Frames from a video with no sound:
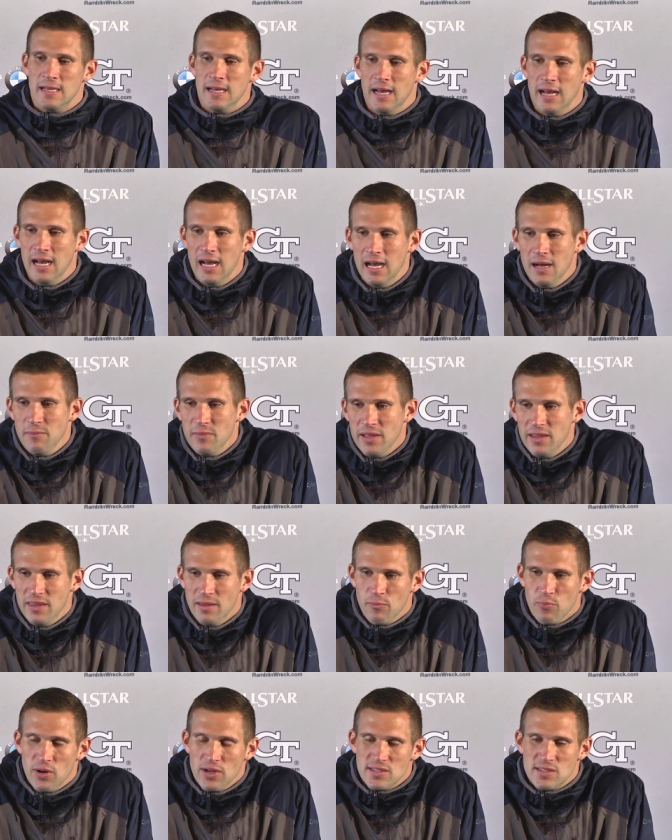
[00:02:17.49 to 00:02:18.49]
and
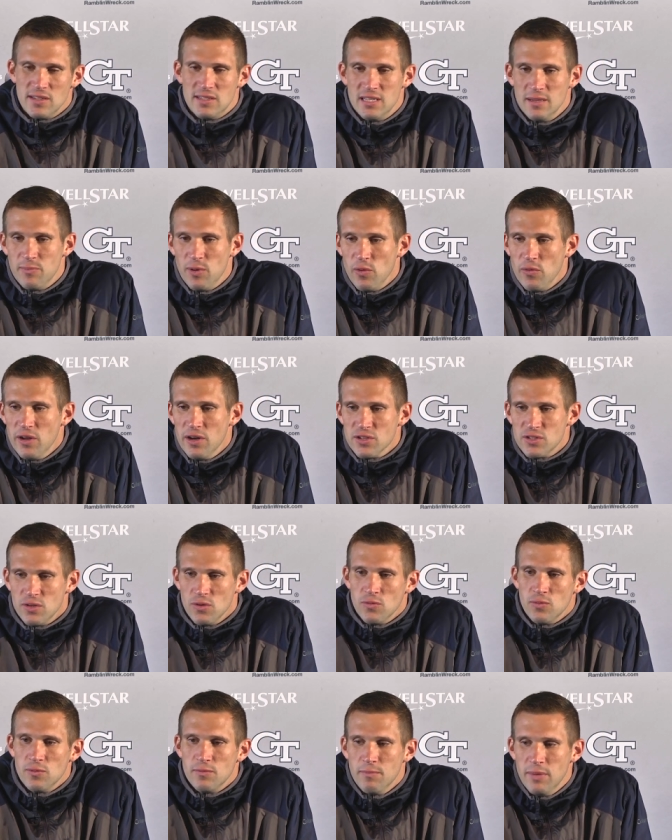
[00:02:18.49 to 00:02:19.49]
then press the tempo there.
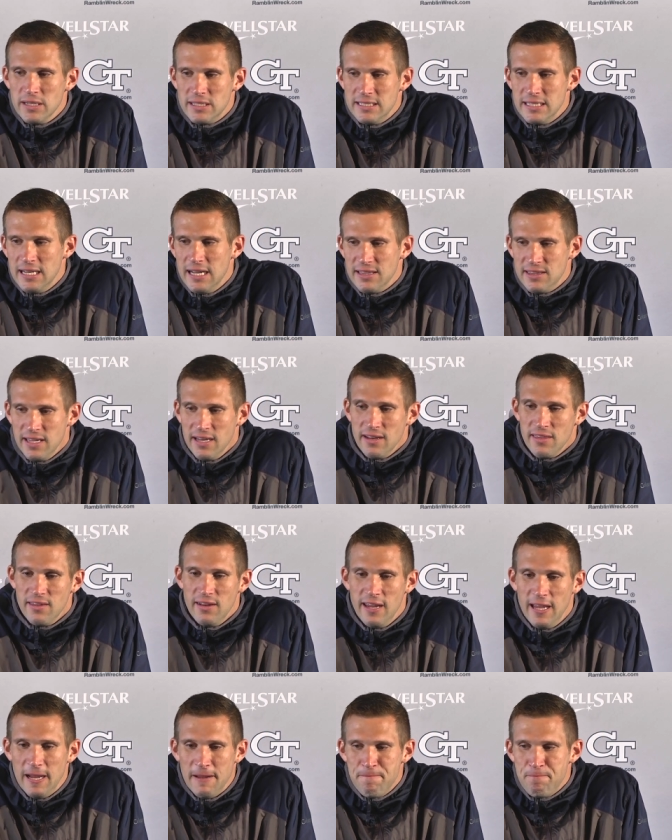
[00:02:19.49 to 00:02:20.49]
So, but at the end of the
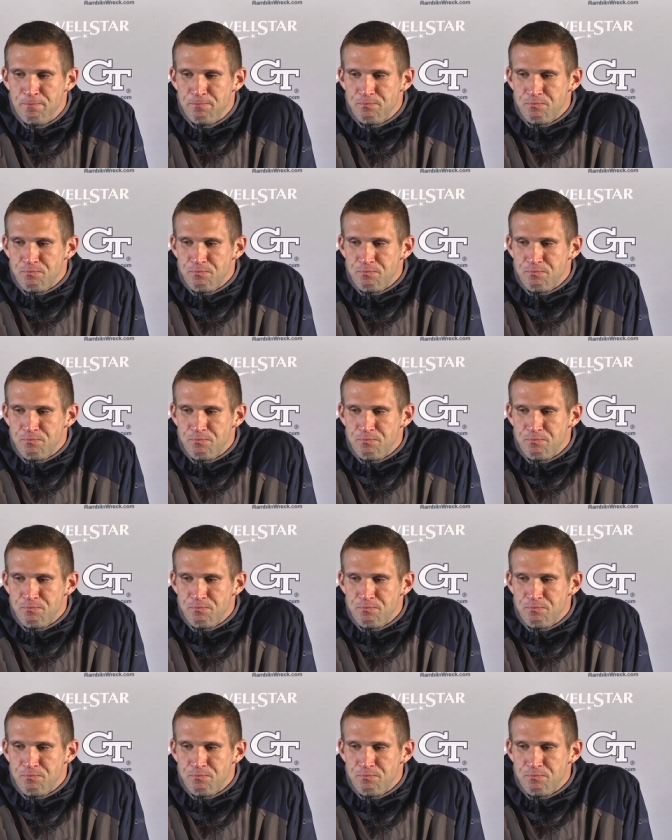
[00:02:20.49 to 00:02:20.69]
day,